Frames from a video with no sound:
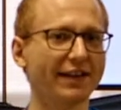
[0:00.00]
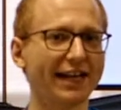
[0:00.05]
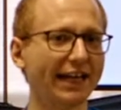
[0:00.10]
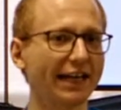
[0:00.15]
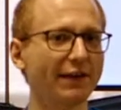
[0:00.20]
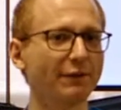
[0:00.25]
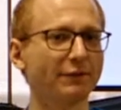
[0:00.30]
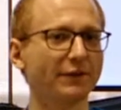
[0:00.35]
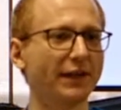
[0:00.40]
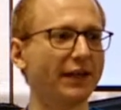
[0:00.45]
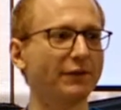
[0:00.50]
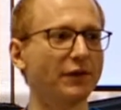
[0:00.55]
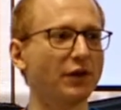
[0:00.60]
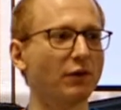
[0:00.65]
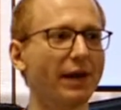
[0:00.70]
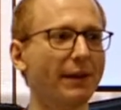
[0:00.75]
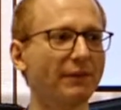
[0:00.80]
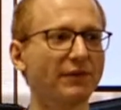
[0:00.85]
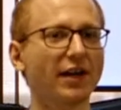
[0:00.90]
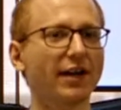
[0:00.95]
Like if, if
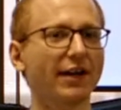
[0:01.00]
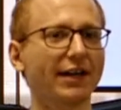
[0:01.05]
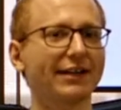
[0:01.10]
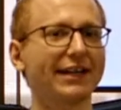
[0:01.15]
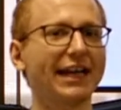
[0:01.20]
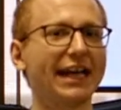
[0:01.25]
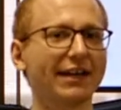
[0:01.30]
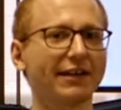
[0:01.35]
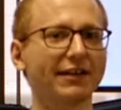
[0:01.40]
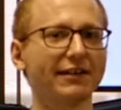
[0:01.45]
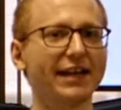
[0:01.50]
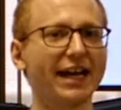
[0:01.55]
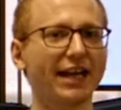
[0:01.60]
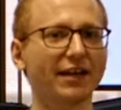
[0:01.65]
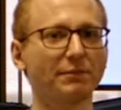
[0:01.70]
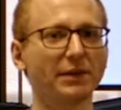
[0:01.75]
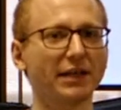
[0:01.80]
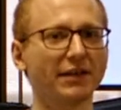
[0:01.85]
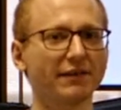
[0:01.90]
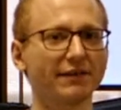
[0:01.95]
your WebSocket can't
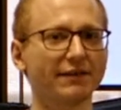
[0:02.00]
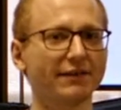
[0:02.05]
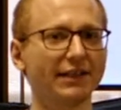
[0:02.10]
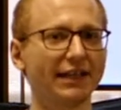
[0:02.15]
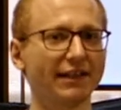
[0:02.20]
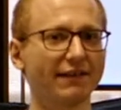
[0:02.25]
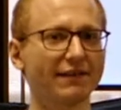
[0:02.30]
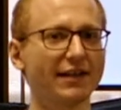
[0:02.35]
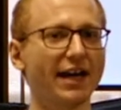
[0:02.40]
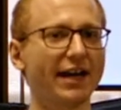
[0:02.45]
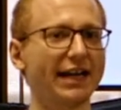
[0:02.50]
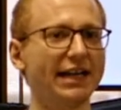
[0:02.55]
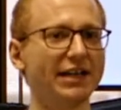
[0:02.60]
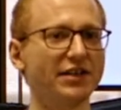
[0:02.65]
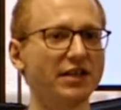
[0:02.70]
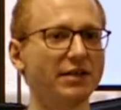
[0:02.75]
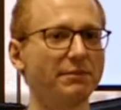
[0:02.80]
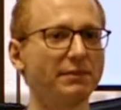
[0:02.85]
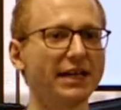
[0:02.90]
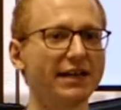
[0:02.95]
connect because it's not
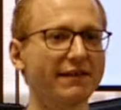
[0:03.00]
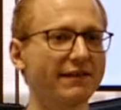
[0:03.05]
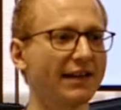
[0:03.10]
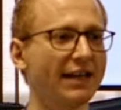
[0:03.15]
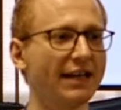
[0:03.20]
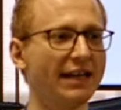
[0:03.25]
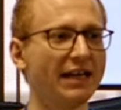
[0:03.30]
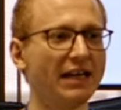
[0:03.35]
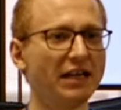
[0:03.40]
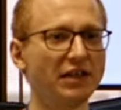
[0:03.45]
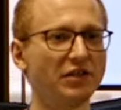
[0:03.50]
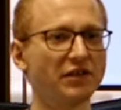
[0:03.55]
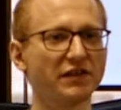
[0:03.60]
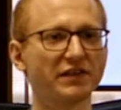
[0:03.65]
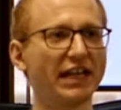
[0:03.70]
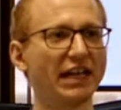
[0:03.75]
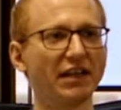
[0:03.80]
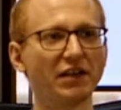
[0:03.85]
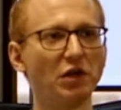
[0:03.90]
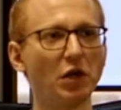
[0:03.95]
H T T P S, you
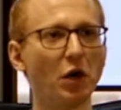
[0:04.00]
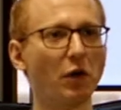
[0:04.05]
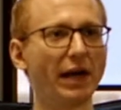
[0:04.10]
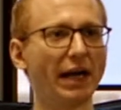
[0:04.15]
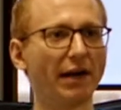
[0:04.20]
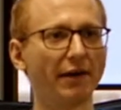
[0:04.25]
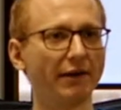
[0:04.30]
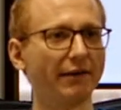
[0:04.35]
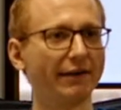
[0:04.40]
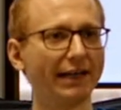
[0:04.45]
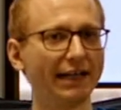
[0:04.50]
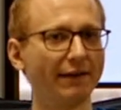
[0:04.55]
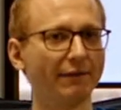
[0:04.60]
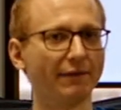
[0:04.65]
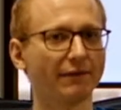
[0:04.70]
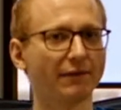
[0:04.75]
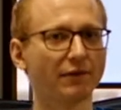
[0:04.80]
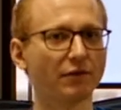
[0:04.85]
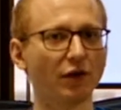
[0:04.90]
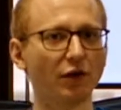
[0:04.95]
just get no error in
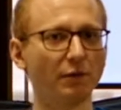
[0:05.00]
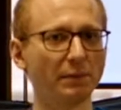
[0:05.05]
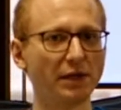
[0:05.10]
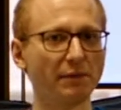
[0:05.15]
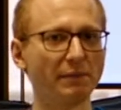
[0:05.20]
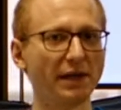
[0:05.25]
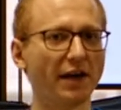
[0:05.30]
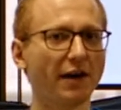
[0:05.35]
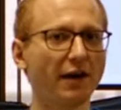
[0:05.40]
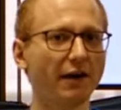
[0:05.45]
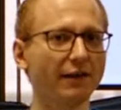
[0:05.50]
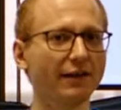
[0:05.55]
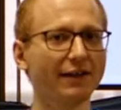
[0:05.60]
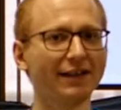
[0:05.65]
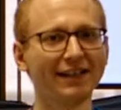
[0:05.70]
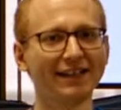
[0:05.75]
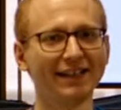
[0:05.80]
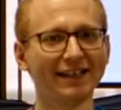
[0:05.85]
Chromium at all.